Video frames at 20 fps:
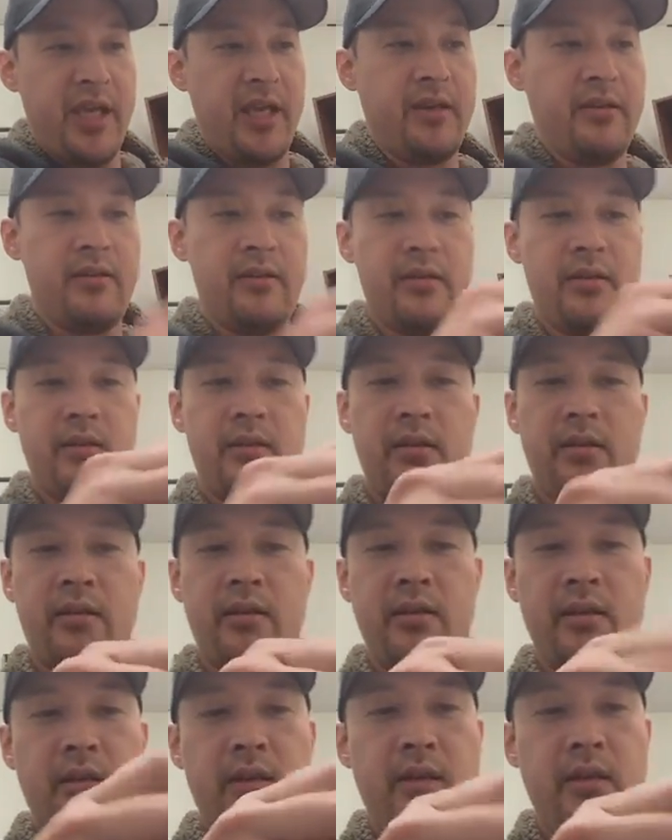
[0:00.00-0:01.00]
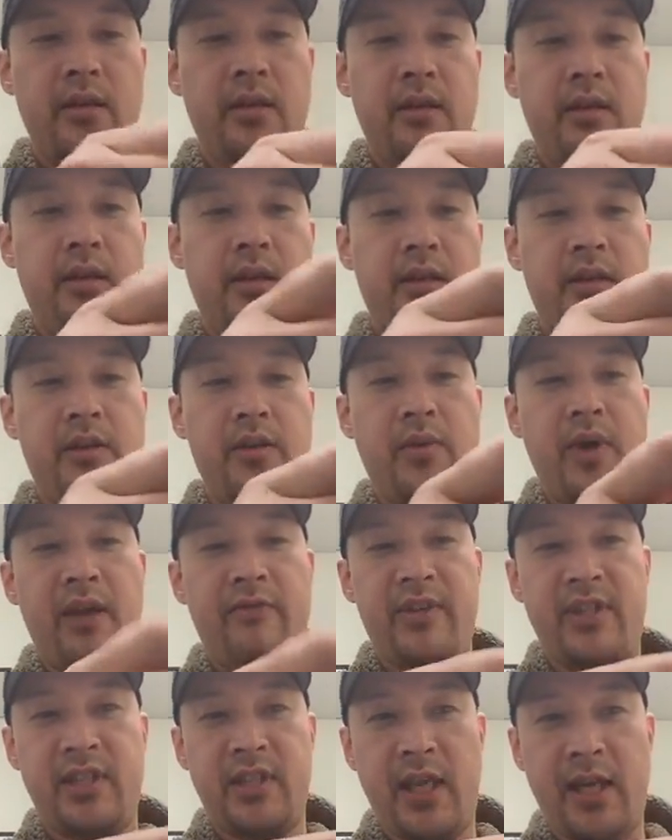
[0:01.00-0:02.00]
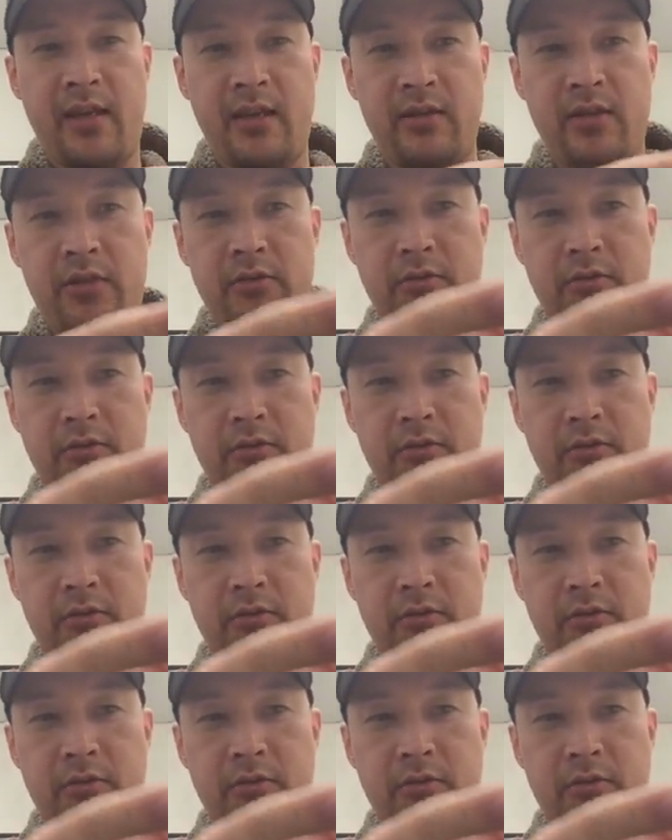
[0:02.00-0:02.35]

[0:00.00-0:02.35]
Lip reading: pin, and then you have a second